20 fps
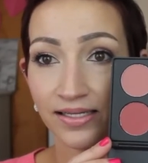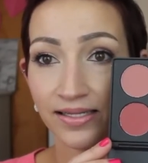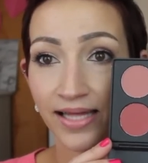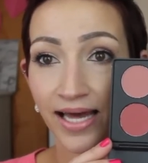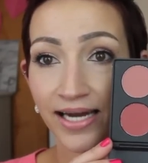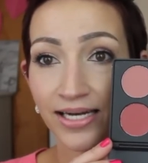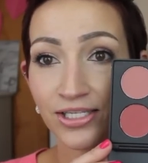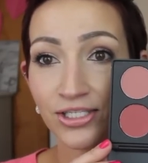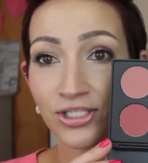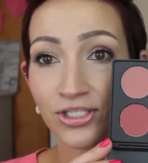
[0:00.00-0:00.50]

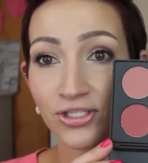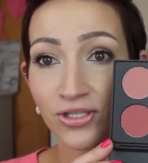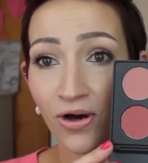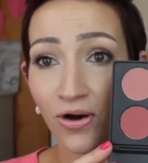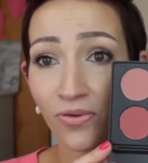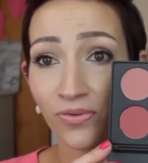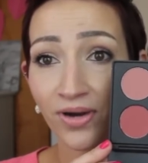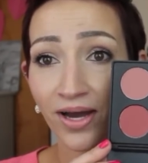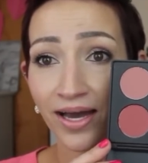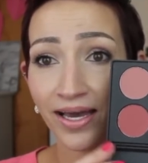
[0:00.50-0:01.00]
That is
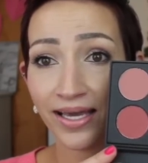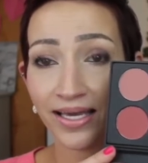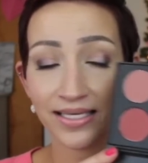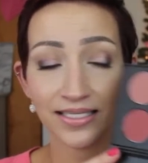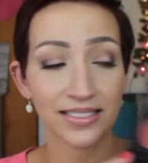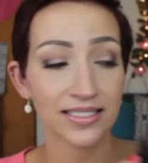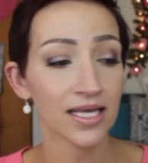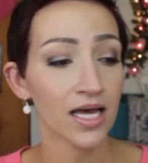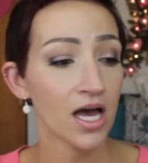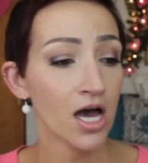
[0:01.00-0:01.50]
so
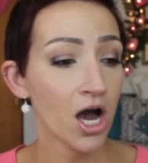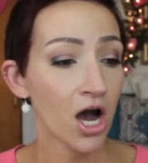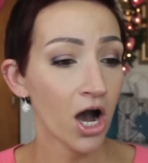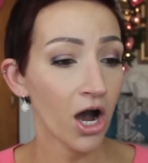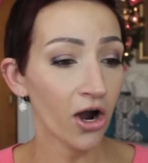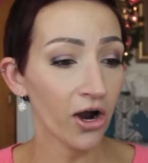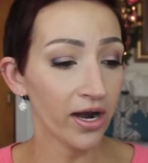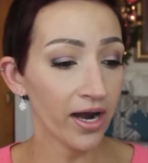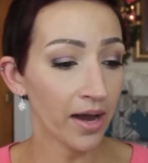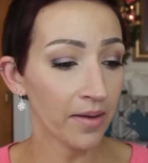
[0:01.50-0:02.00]
nice.
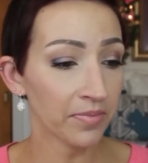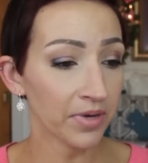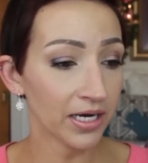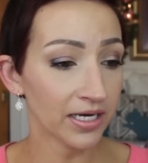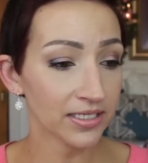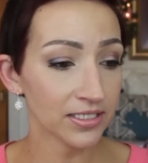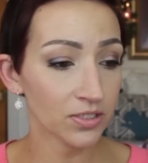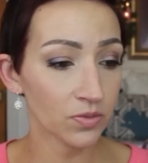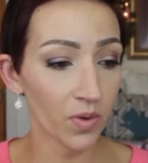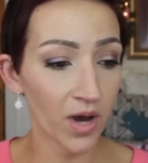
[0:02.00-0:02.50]
All right, I'm
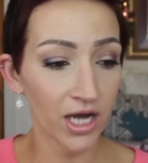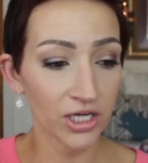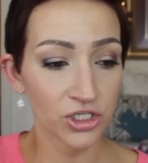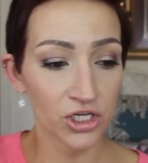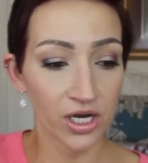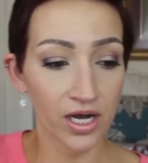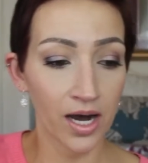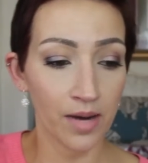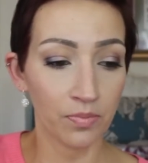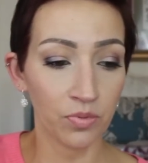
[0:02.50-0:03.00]
going to swatch
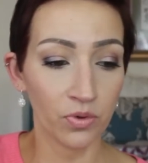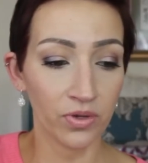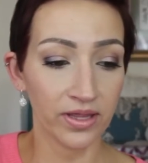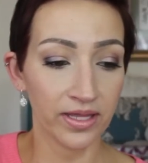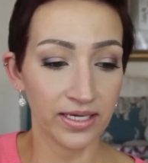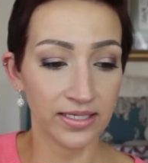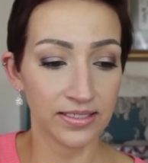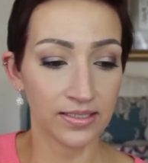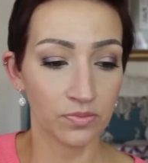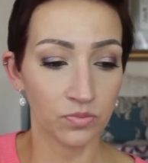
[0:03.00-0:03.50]
a couple of
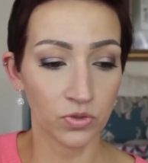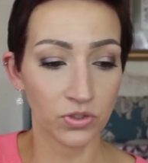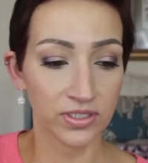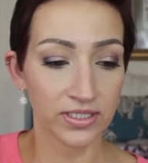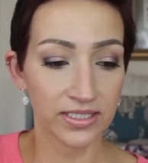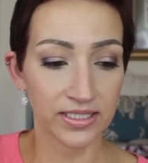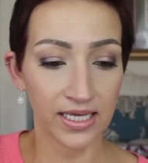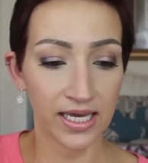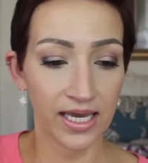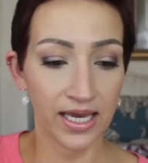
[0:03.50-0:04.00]
these and we'll
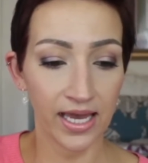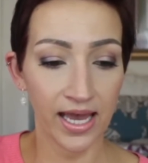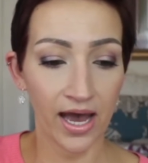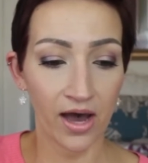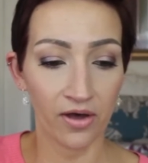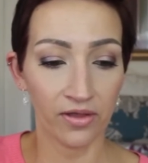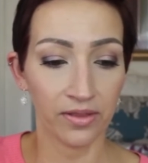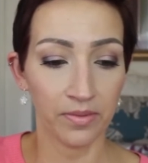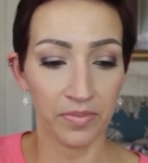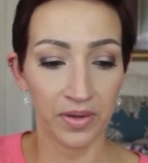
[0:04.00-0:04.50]
see
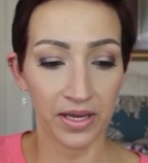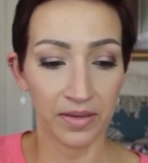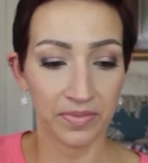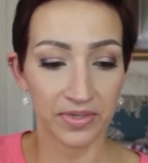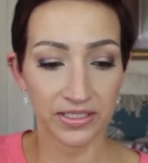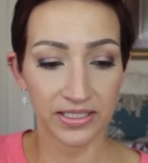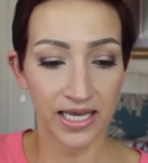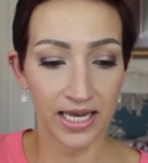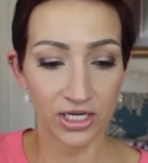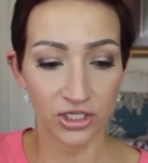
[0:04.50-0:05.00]
how the
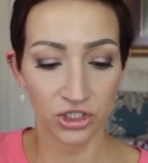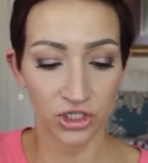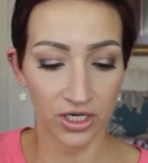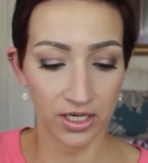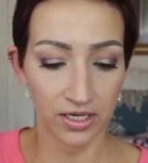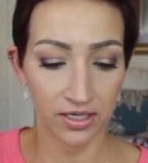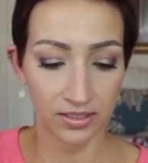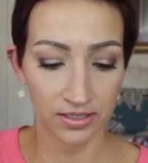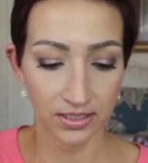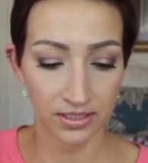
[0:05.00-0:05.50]

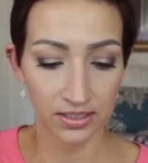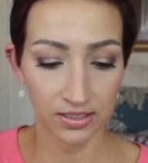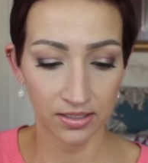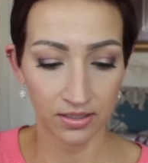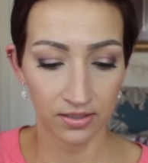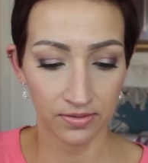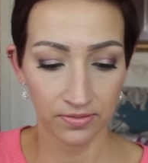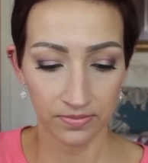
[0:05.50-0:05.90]
pigmentation is.